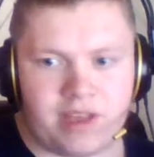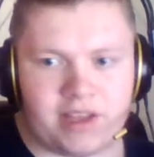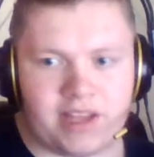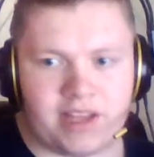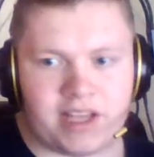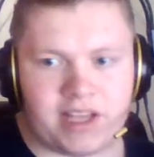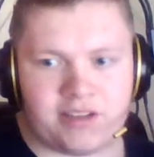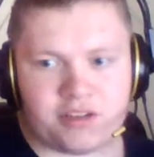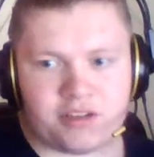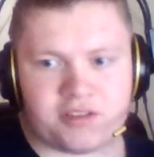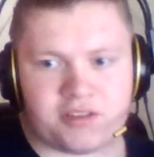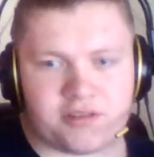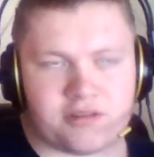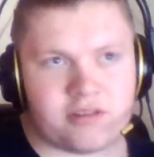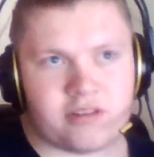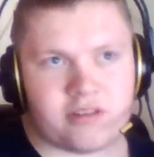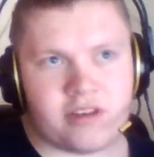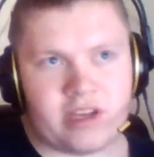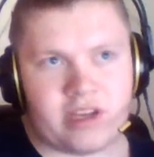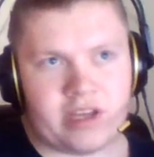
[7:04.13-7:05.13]
then just
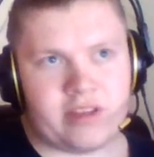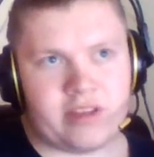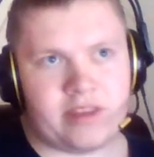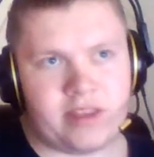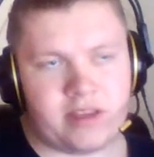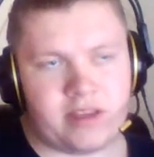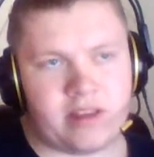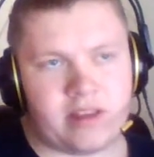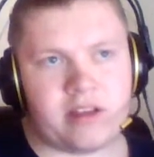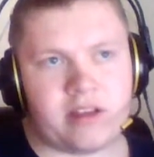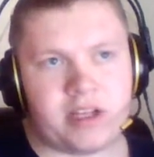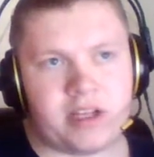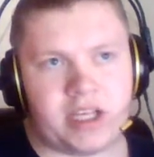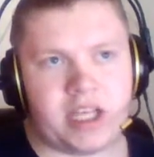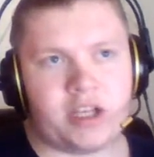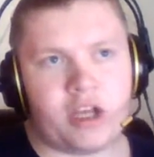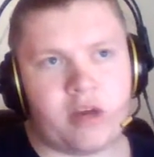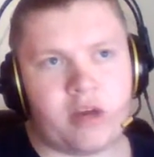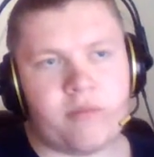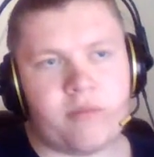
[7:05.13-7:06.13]

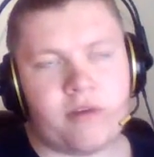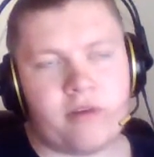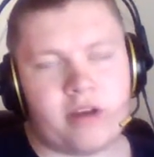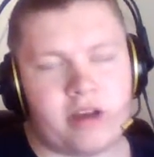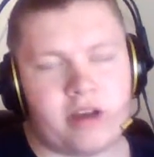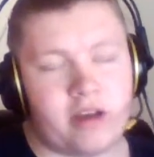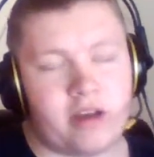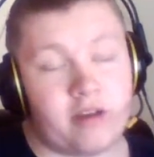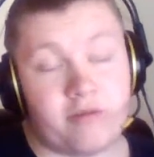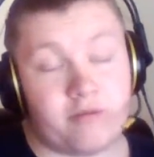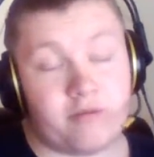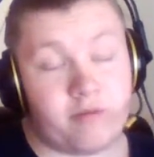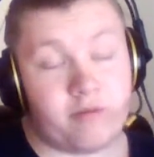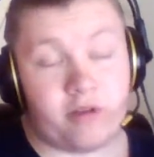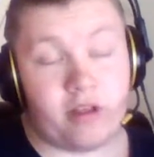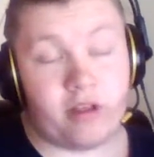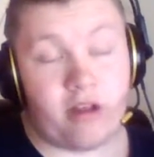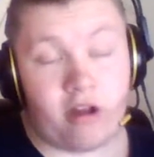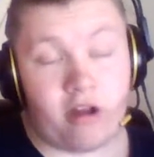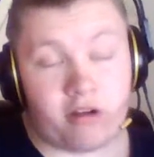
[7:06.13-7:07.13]
GitHub,
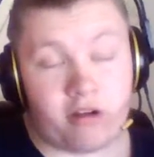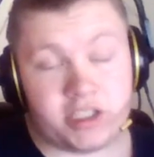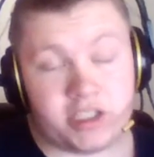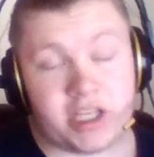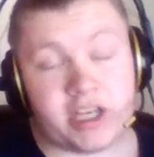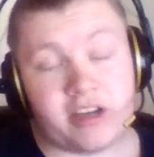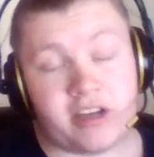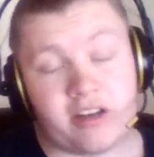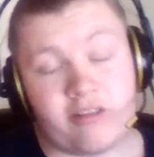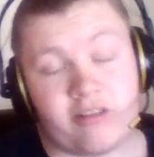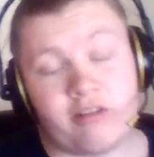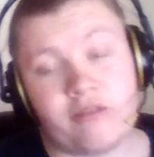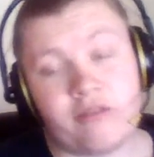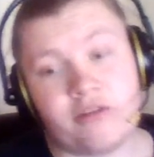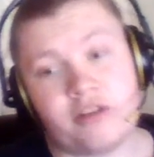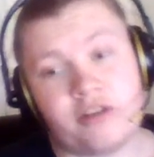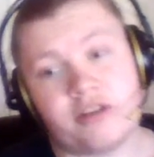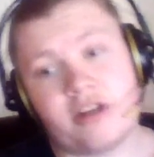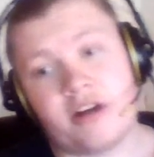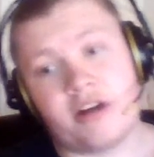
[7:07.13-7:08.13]
our Jenkins server just
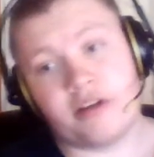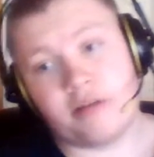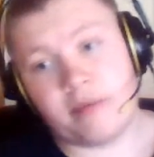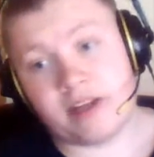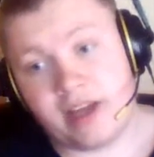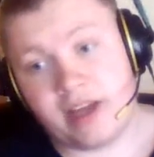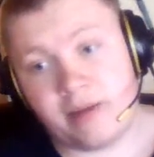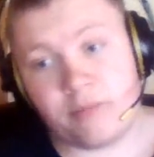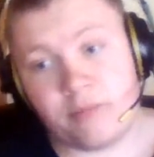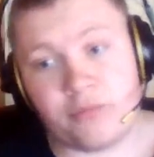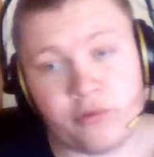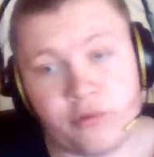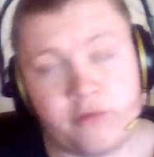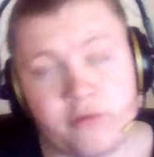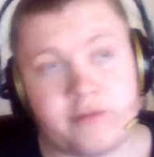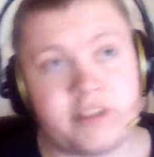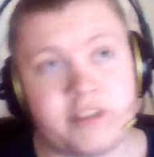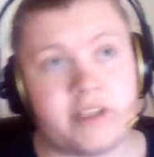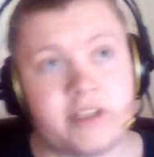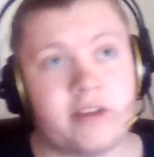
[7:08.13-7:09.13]
automatically
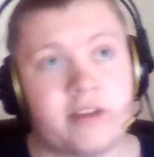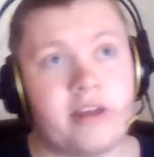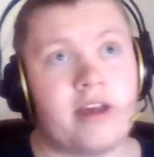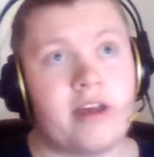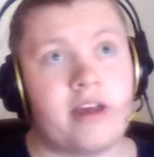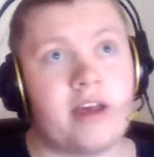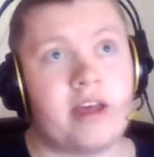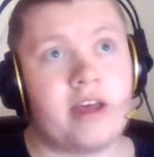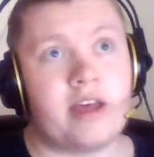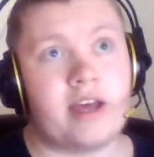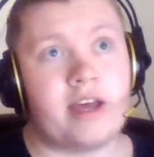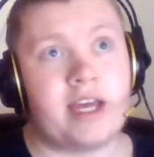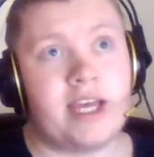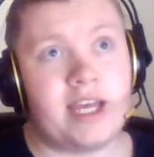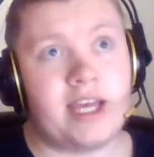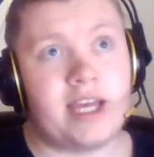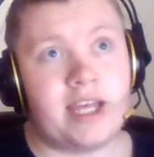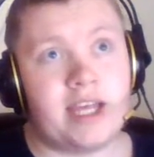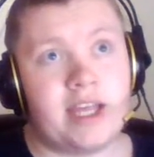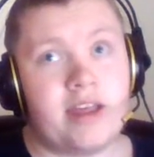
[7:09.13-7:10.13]
improves,
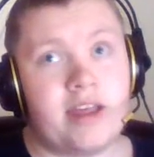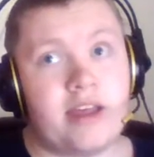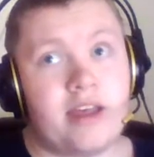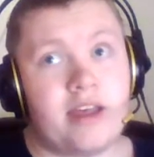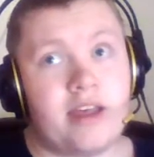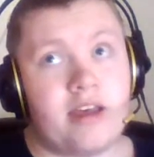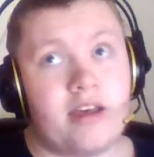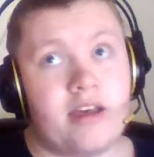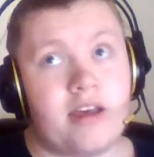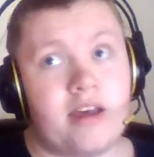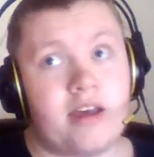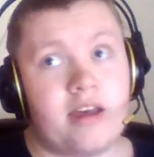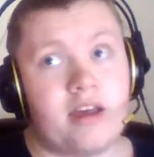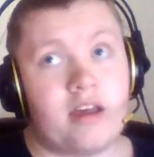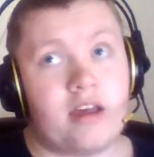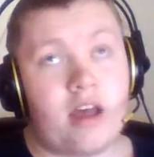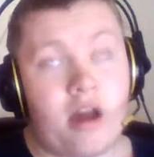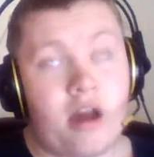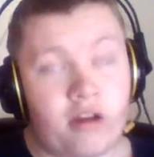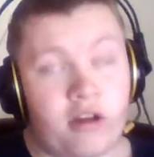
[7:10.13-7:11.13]

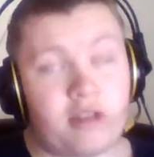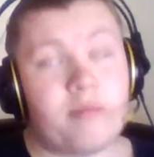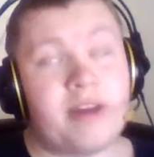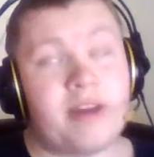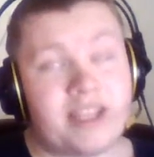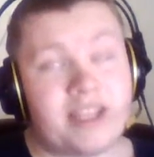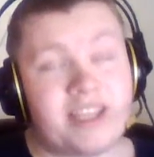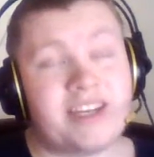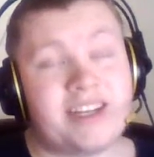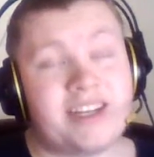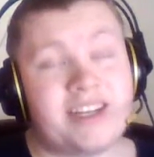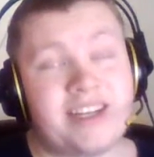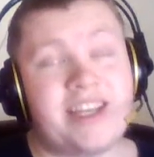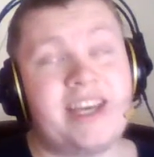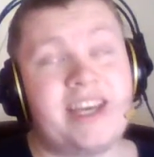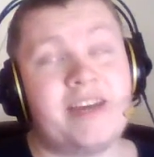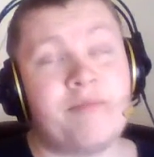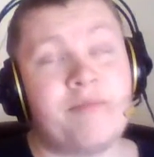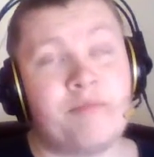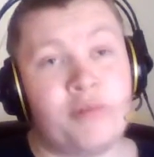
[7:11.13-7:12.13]
automatically
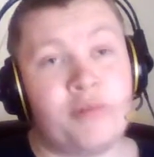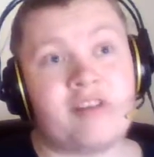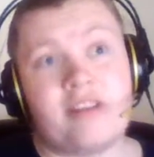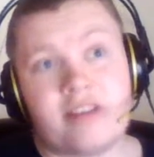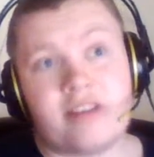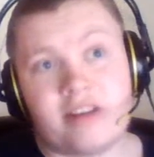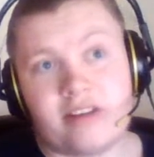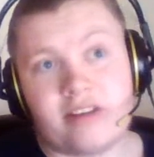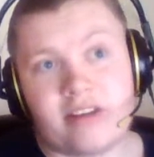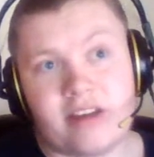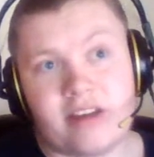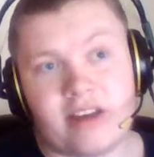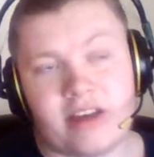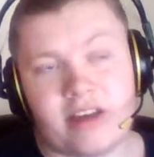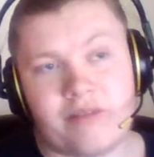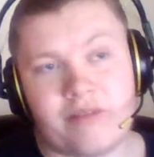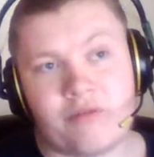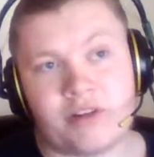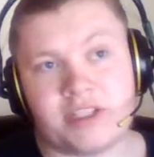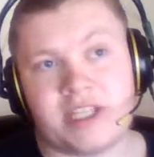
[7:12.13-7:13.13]
builds it.
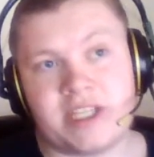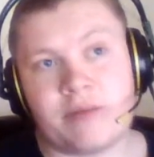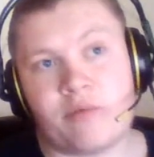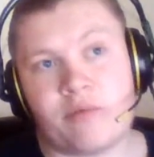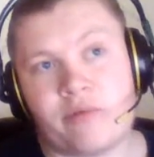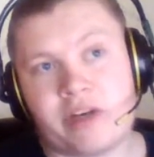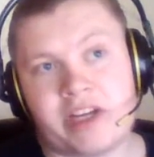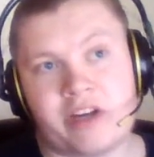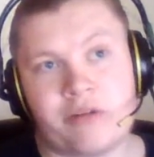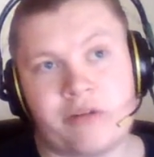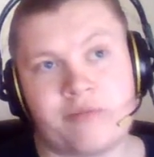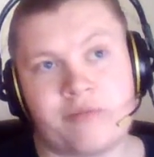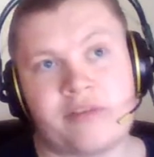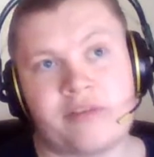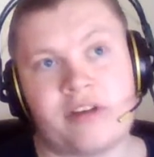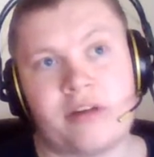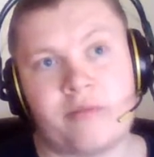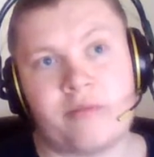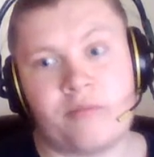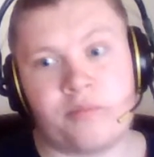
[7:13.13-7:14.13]
For example, when it comes
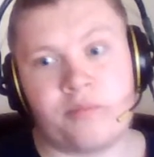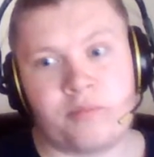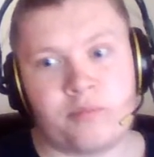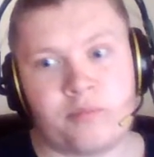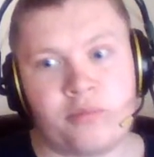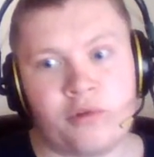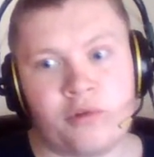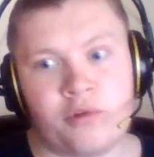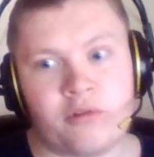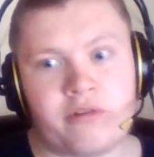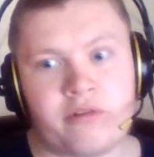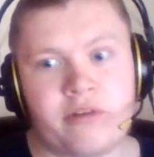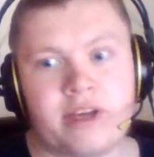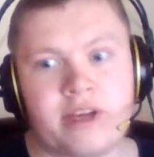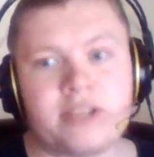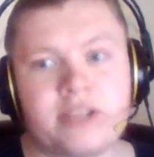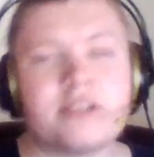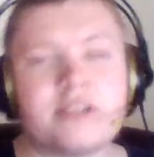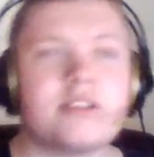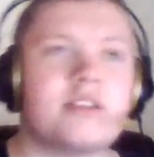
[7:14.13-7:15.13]
a pull
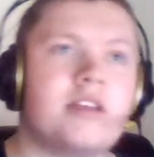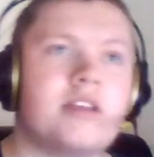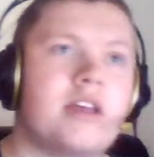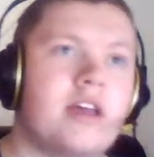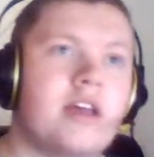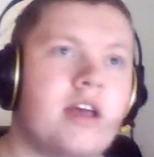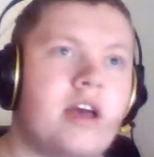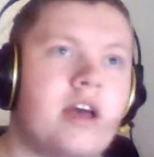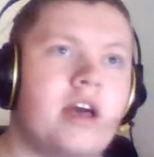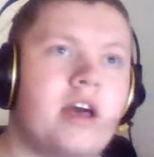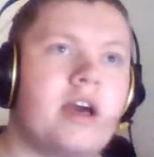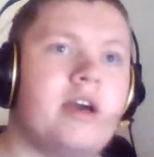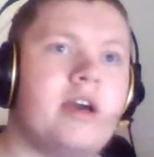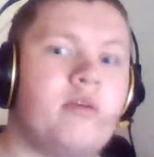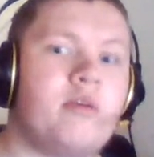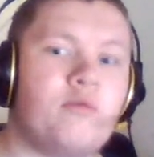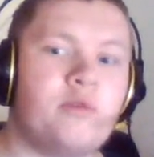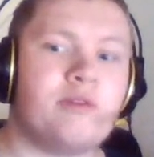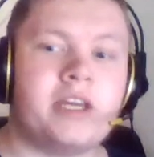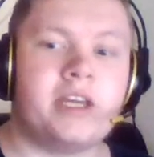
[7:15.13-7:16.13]
request, it will
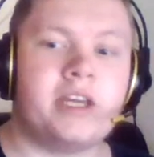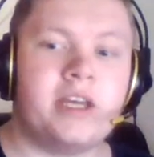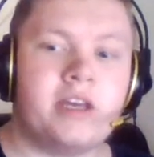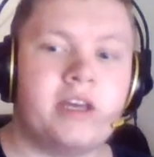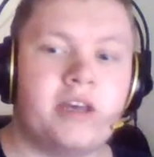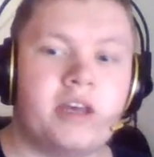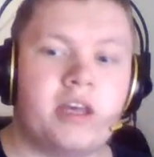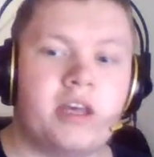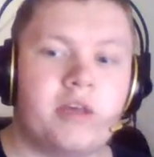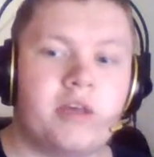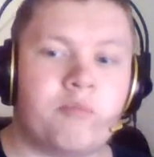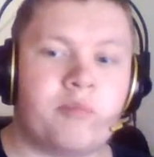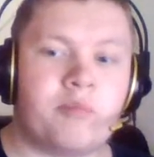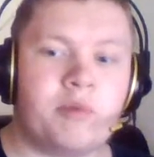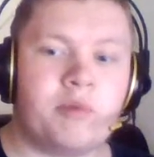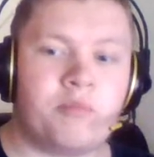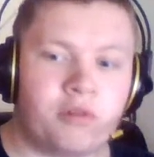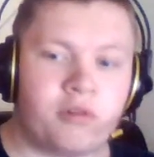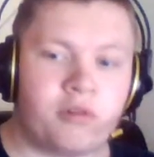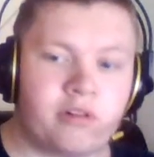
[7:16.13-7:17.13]
be
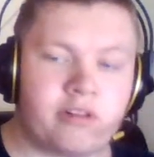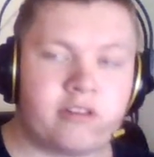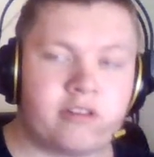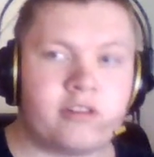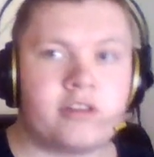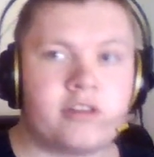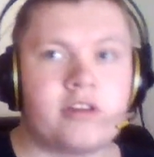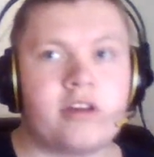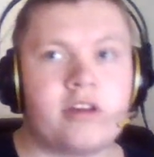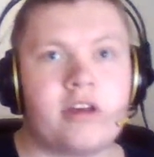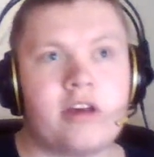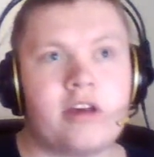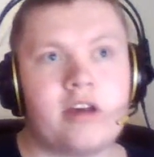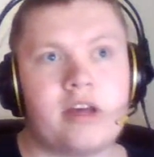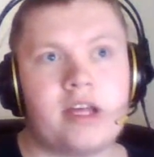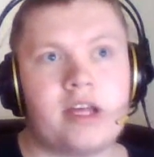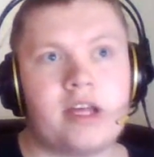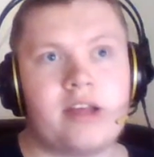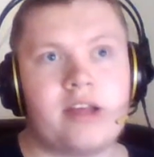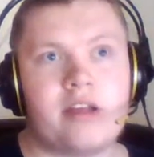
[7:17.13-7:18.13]
built.
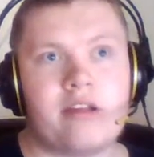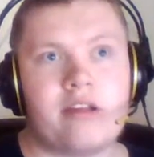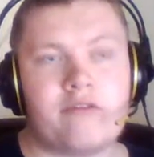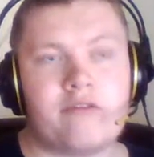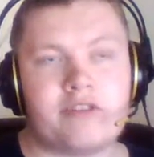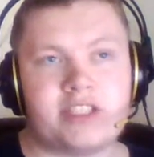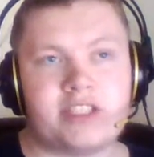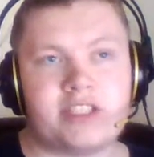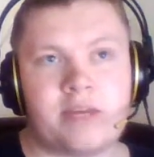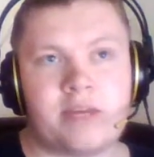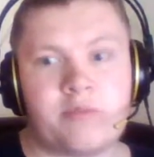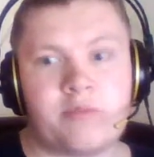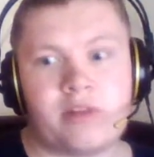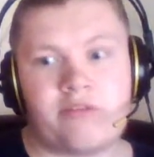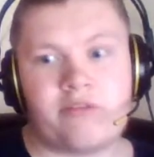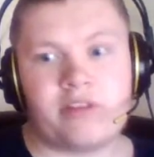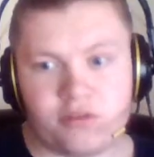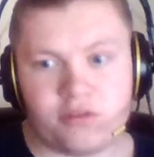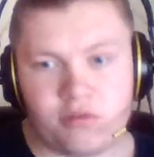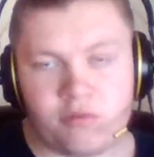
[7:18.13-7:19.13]
For example, if
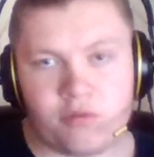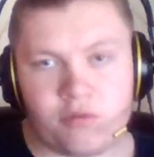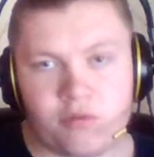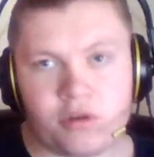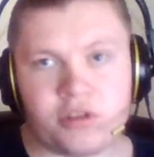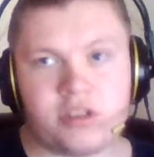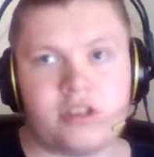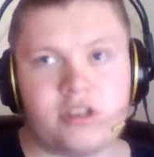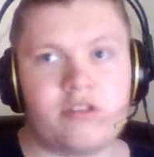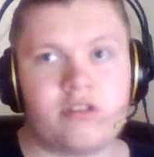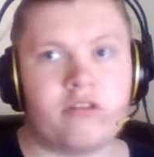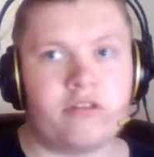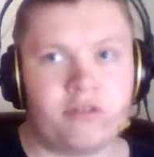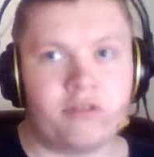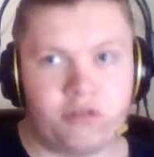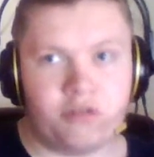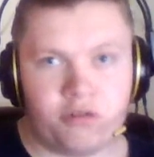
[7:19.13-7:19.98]
there's a new version or a